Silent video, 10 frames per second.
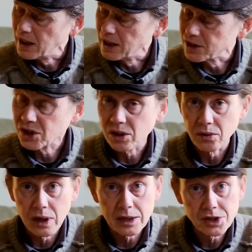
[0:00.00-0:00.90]
So
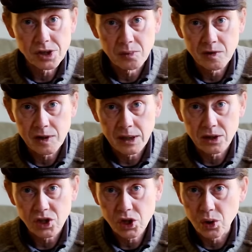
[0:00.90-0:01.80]
that's something
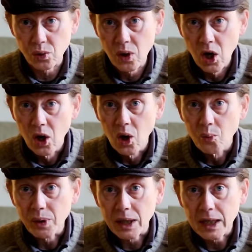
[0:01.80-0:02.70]
to
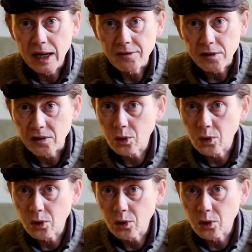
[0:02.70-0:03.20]
be careful of.